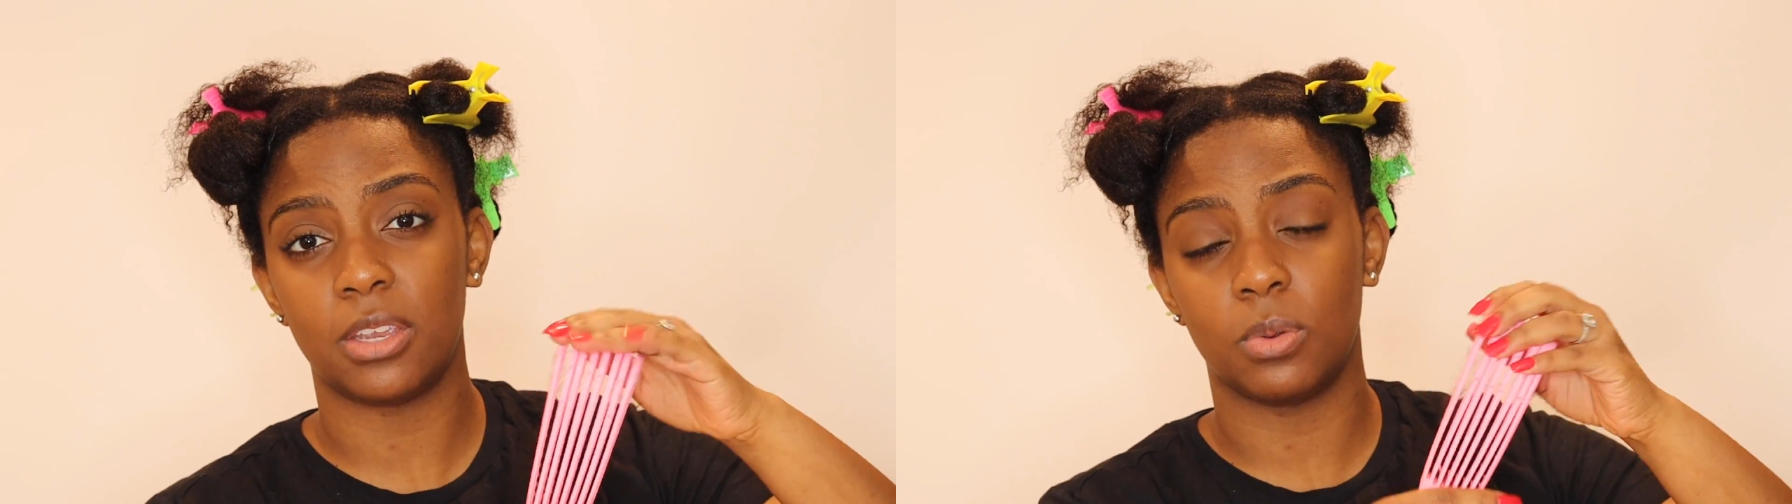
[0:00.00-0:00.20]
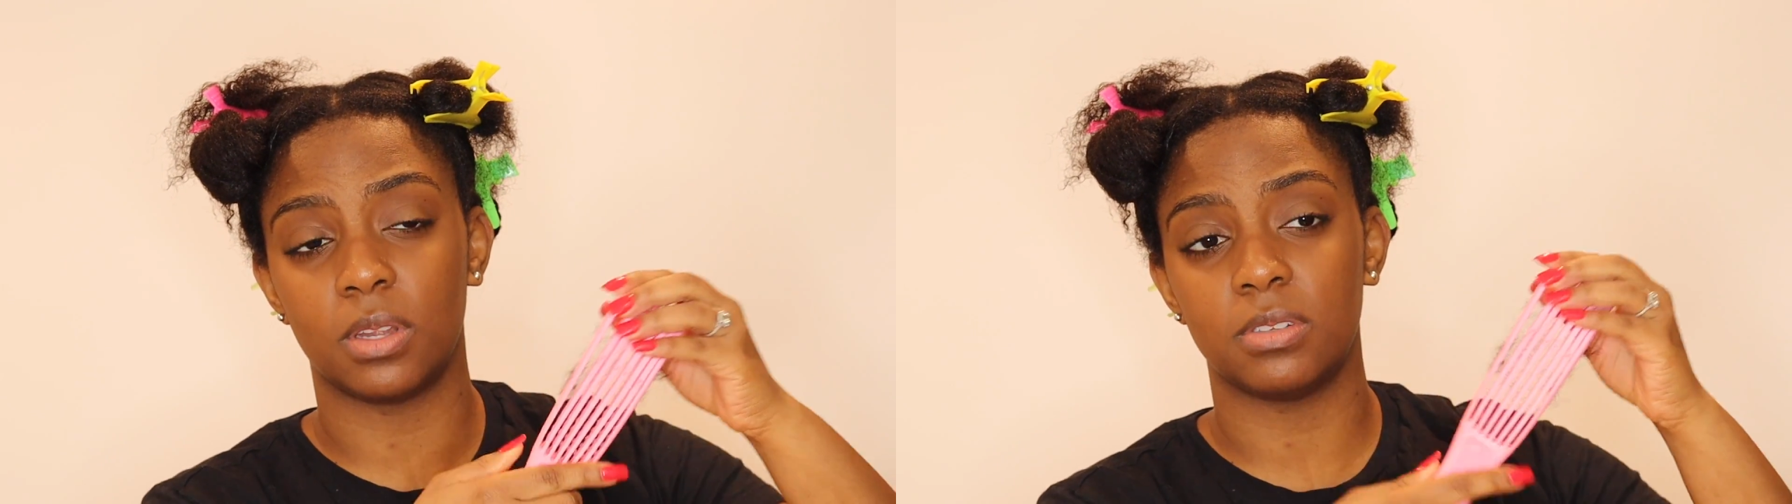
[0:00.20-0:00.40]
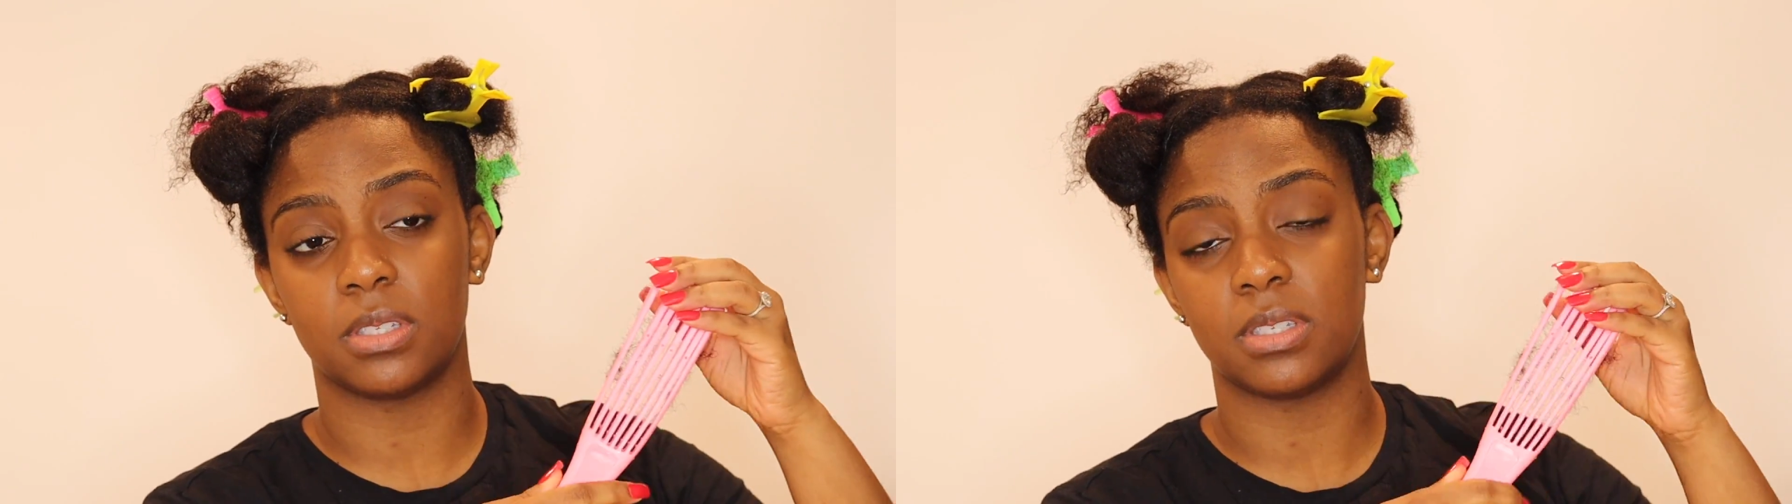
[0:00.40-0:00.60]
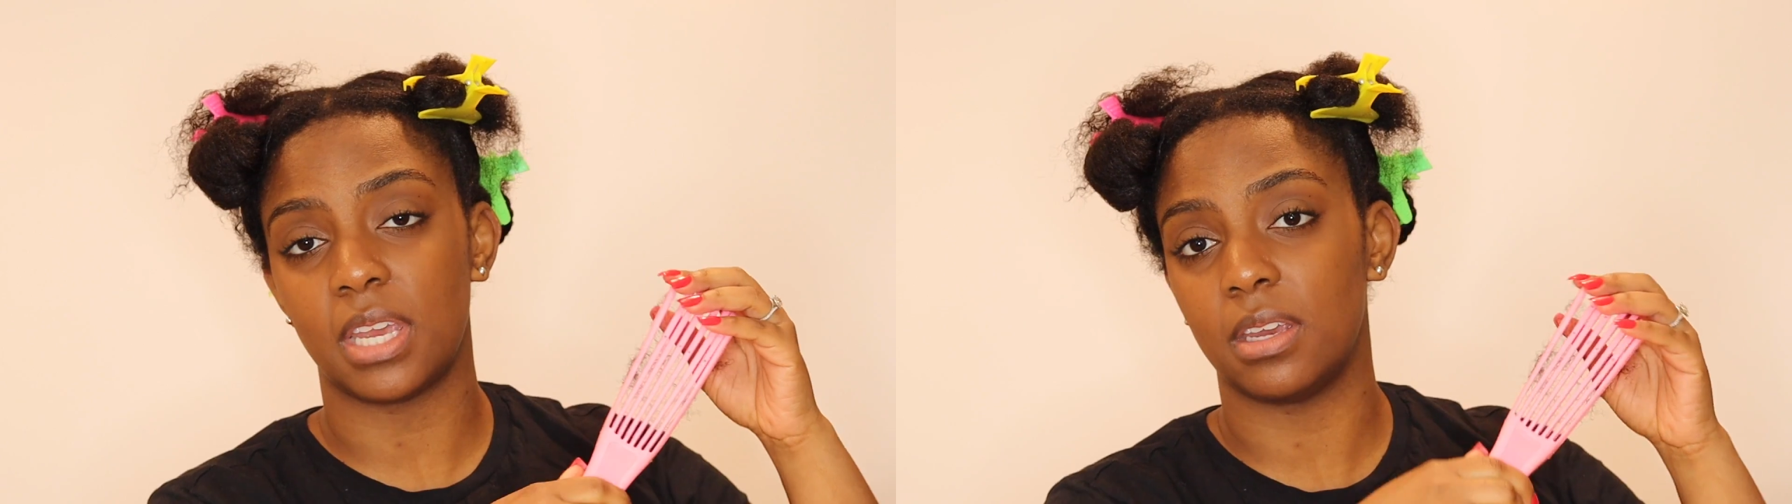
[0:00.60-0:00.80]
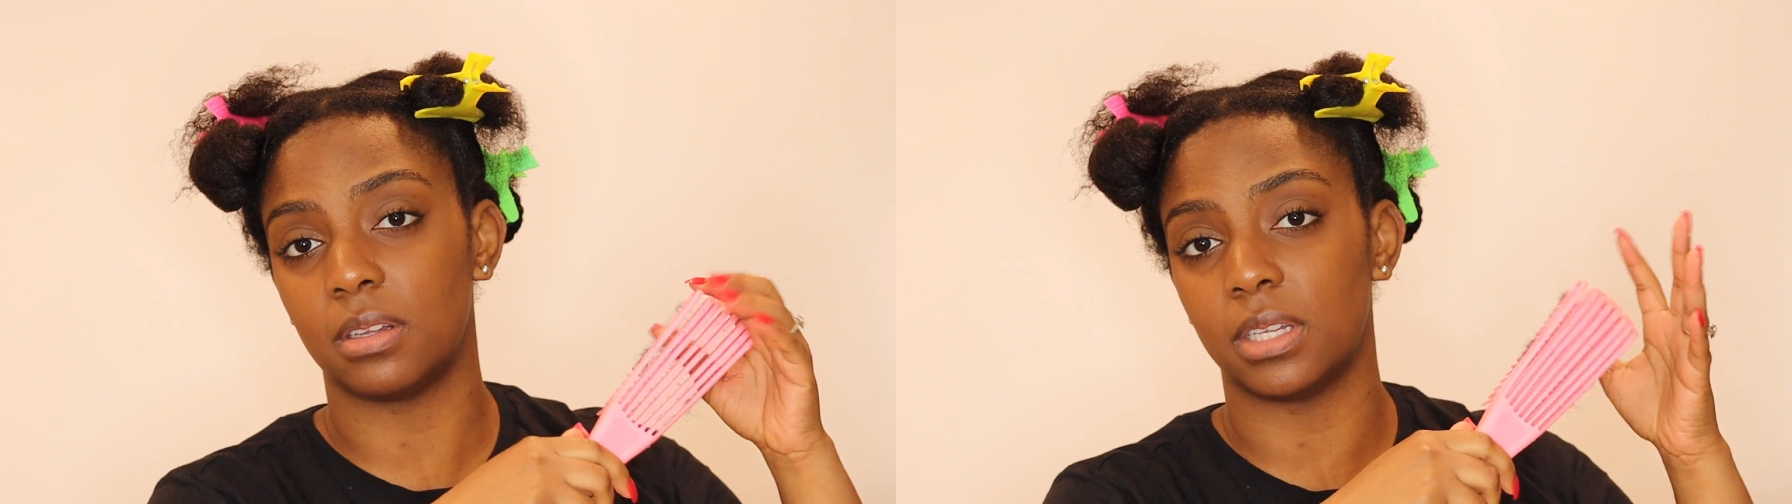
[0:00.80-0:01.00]
You can
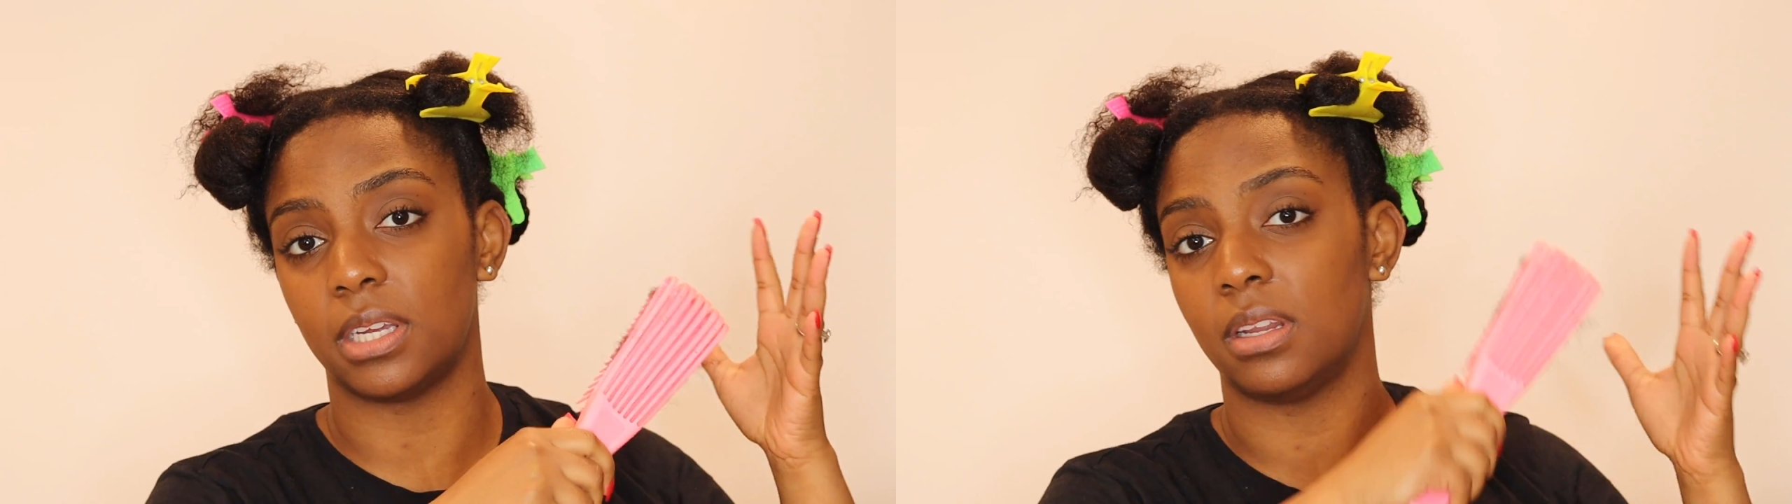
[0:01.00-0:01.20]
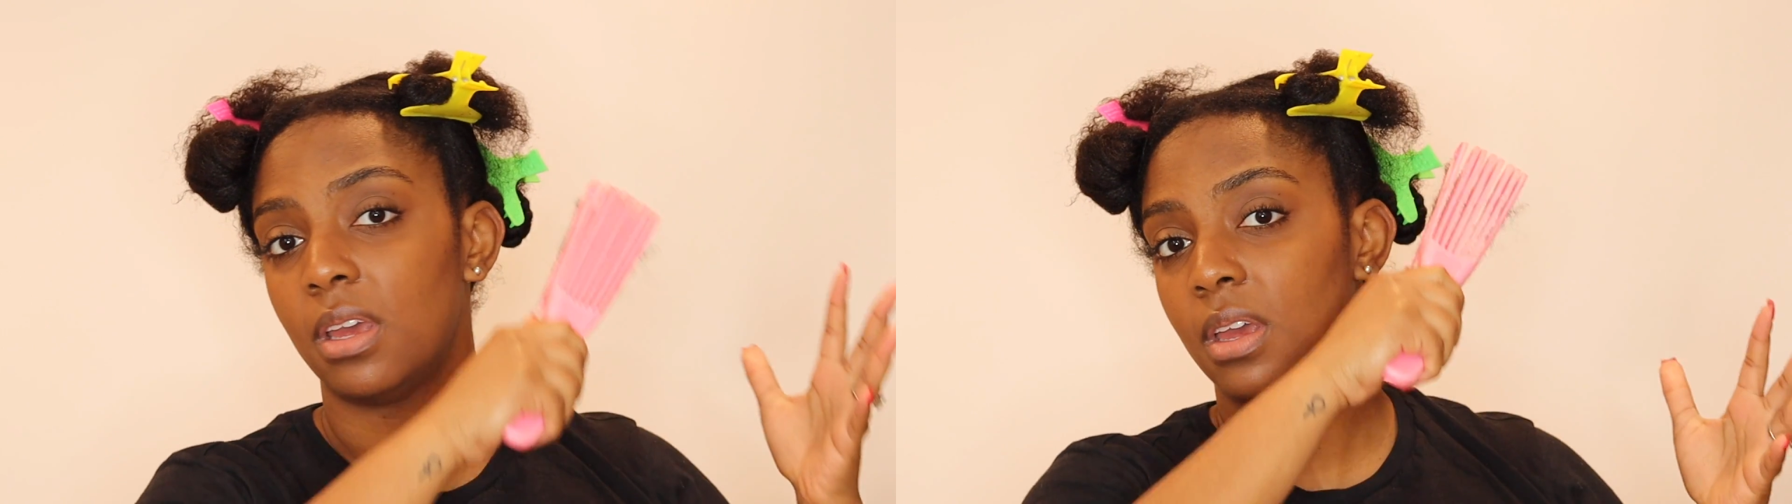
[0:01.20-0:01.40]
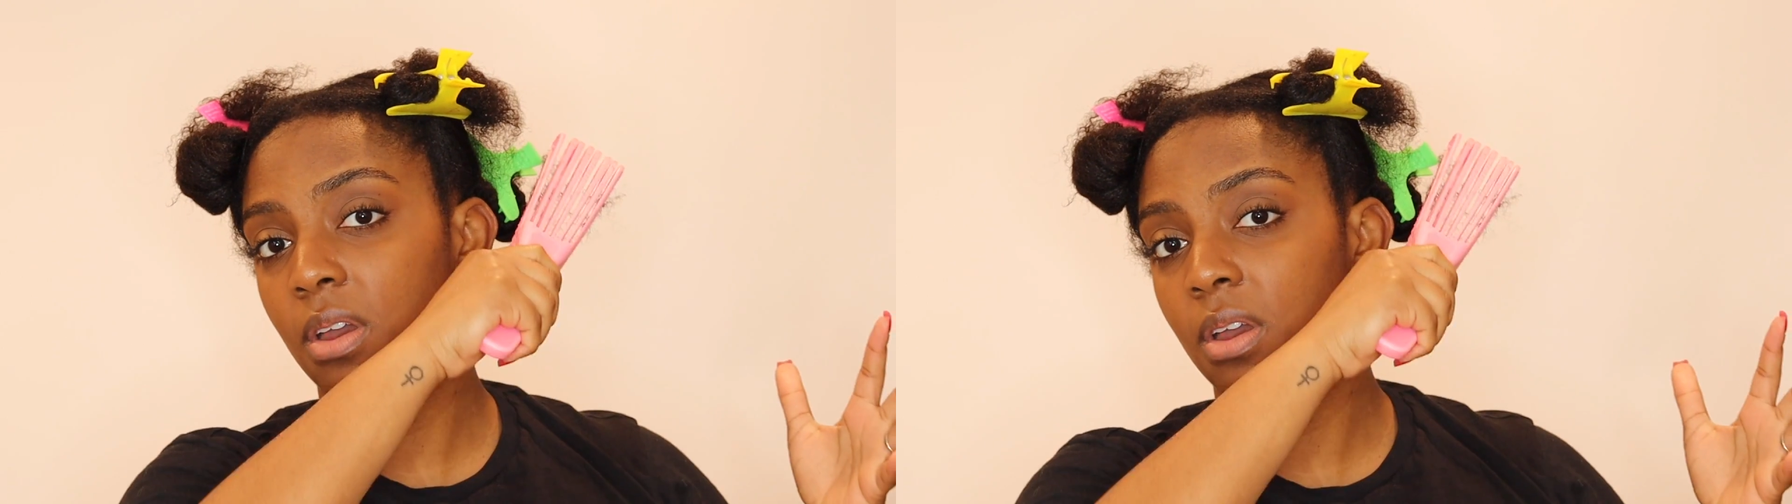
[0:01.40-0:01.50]
detangle it